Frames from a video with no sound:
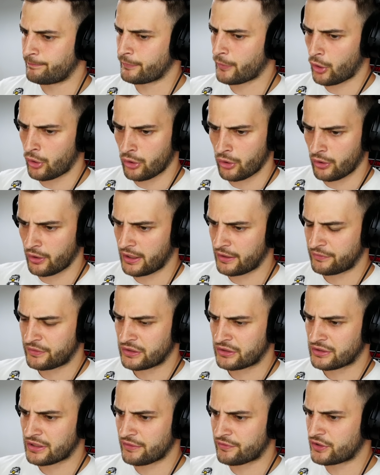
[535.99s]
Or if you
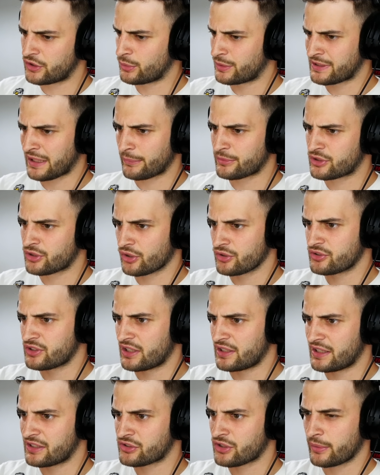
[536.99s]
do adapt your content,
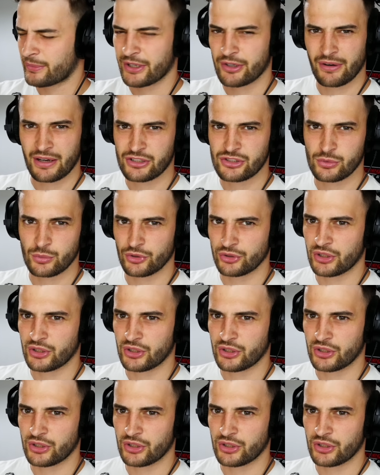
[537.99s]
it's got to be gradual.